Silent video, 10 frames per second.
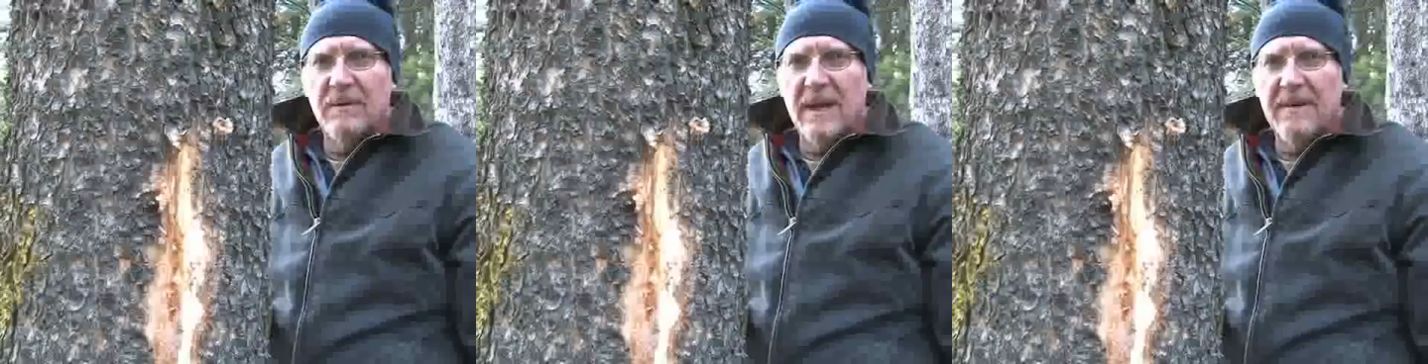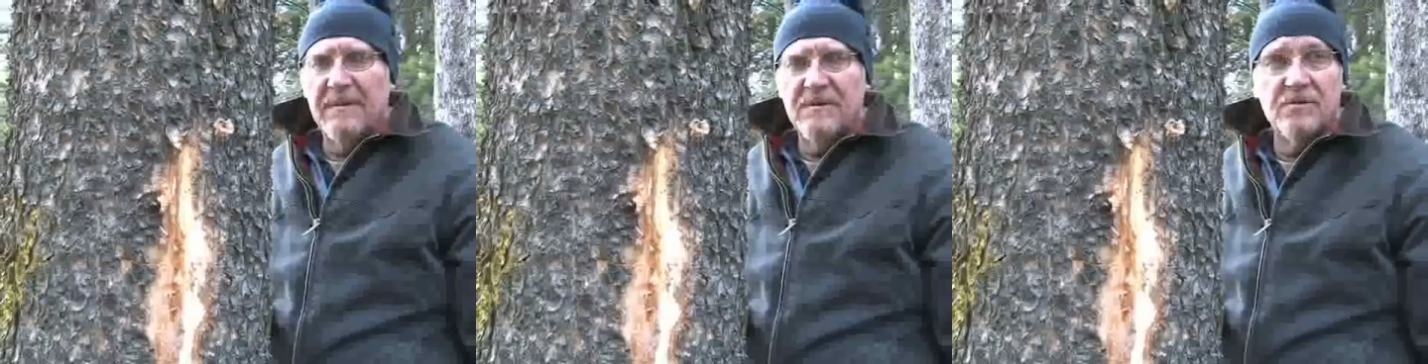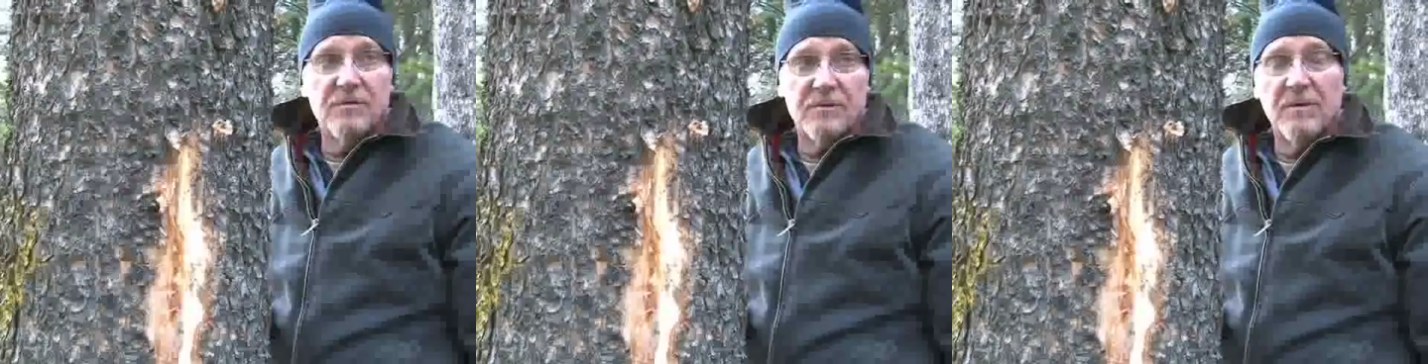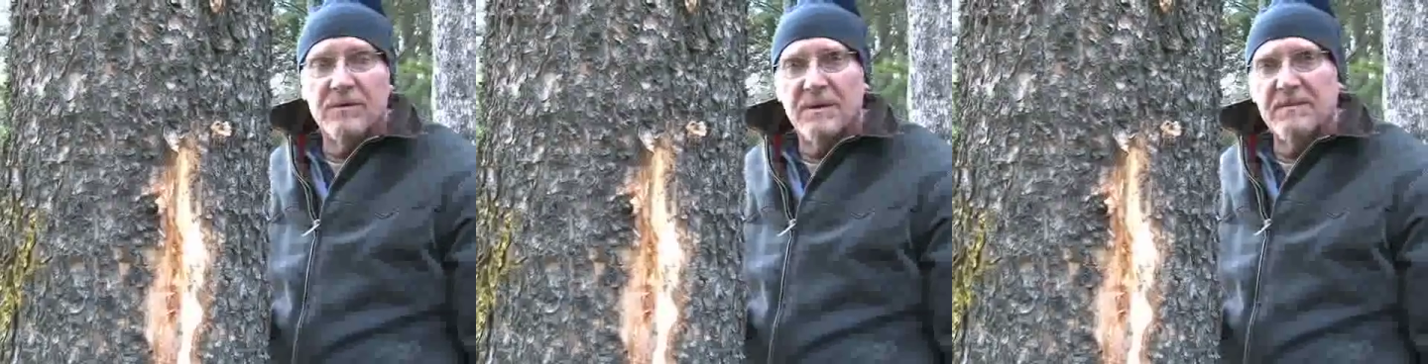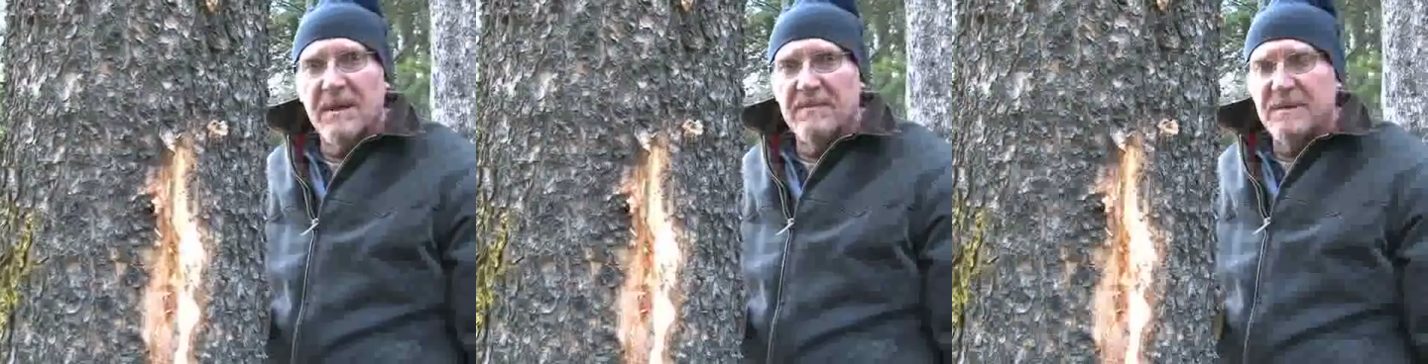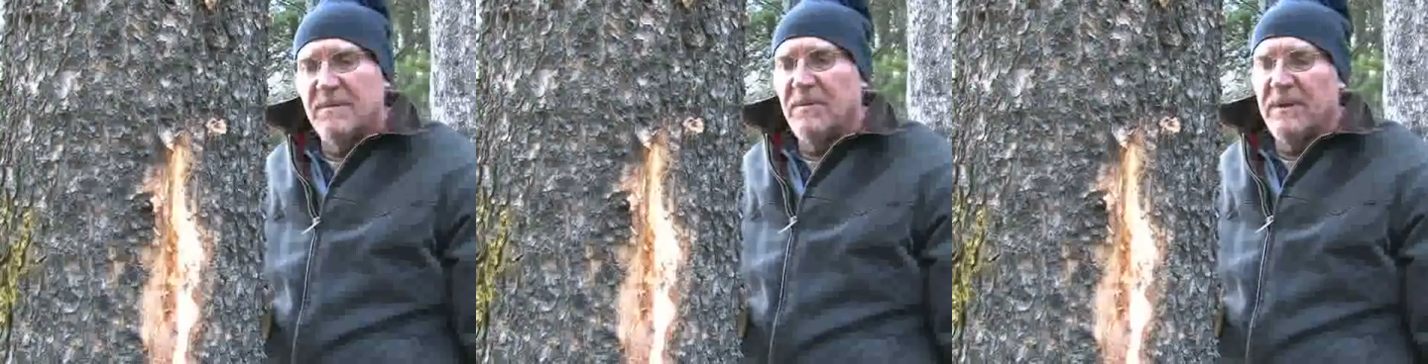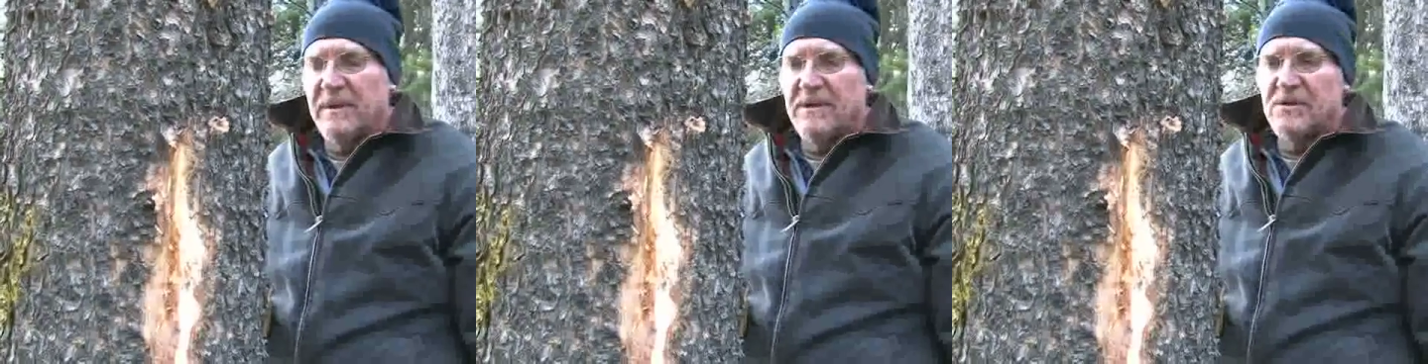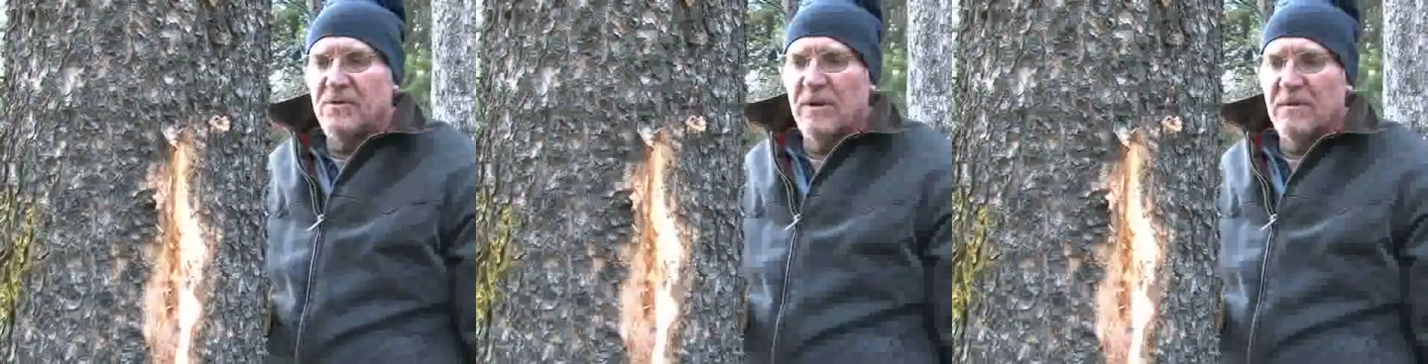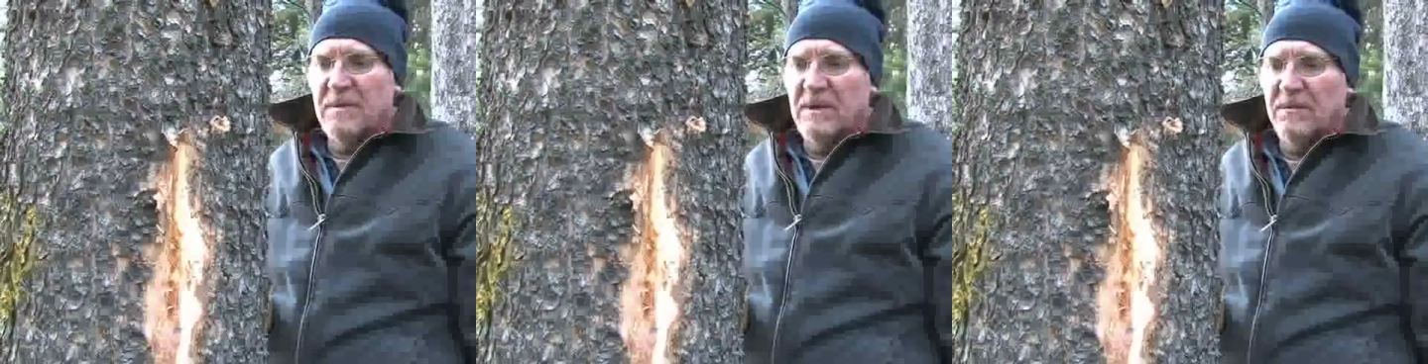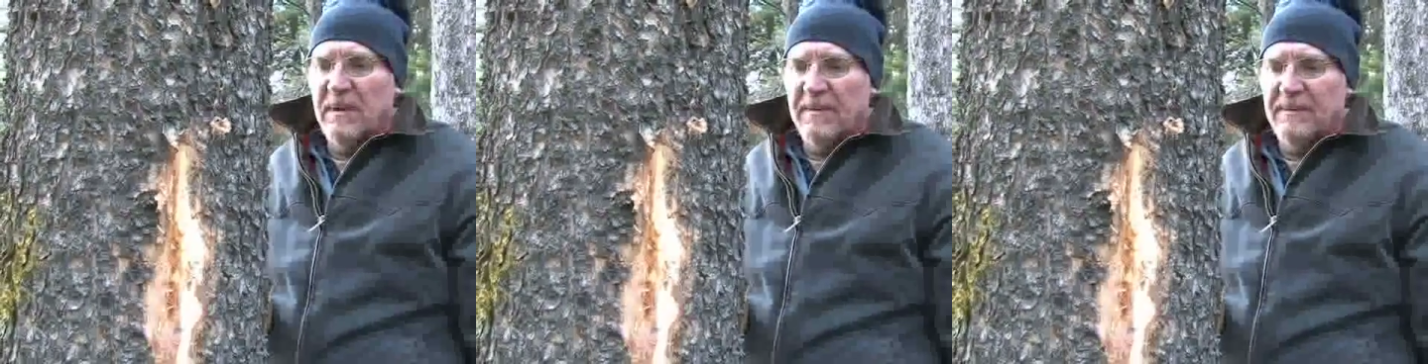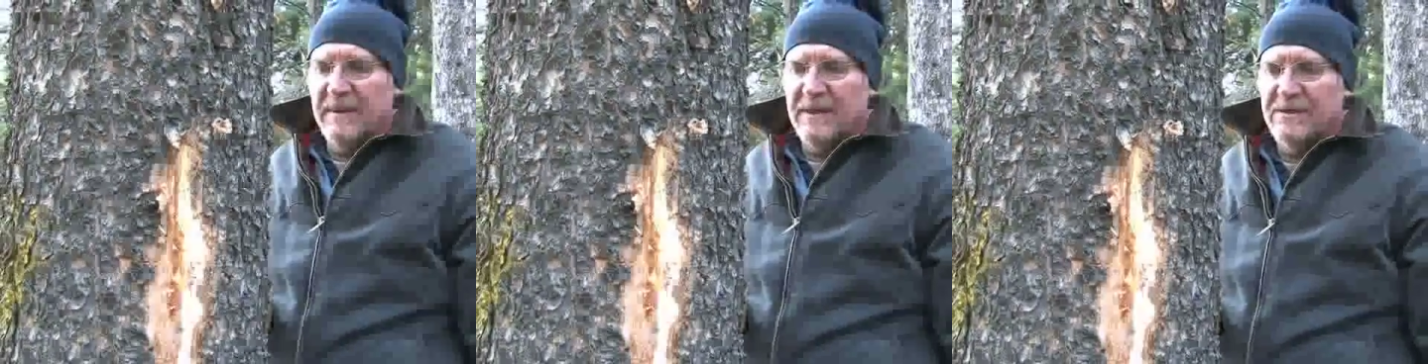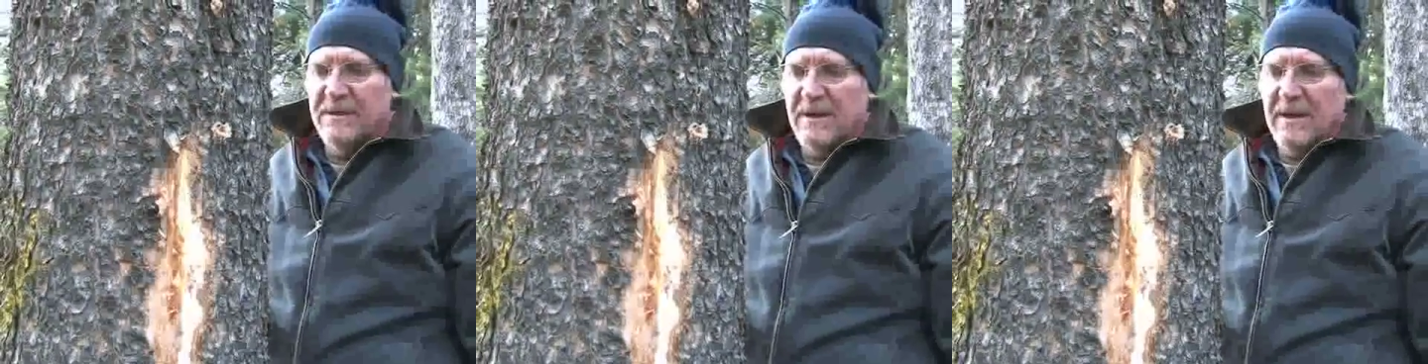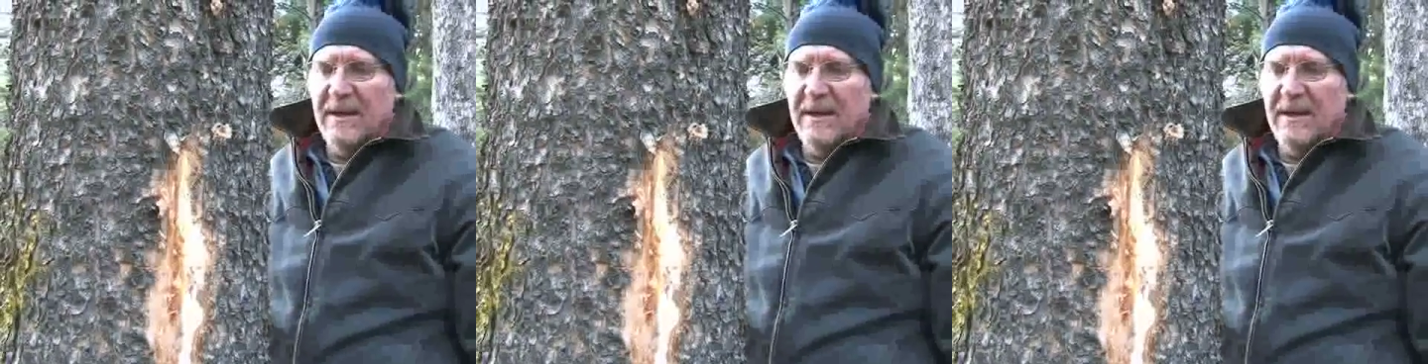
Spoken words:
damage or sometimes completely destroy the beetle population.